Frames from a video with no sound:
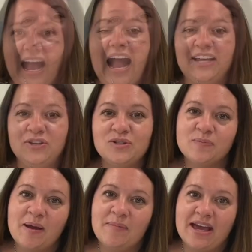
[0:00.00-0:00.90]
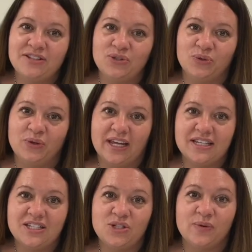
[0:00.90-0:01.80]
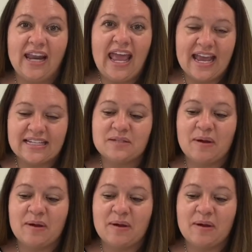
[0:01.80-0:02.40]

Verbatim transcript: I use my math toolkits to enhance